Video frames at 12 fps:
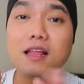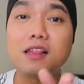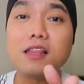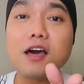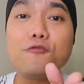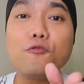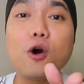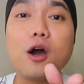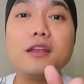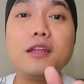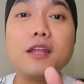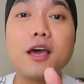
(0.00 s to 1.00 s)
Love
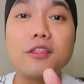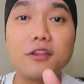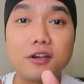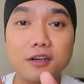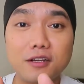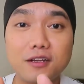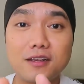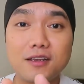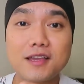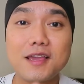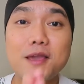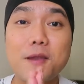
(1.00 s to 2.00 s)
one another.
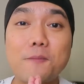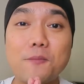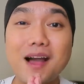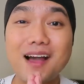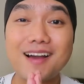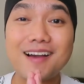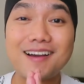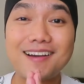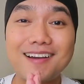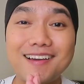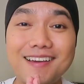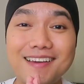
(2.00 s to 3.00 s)

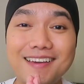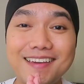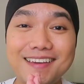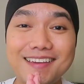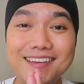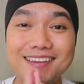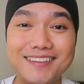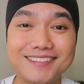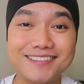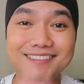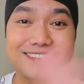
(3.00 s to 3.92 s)
Bye.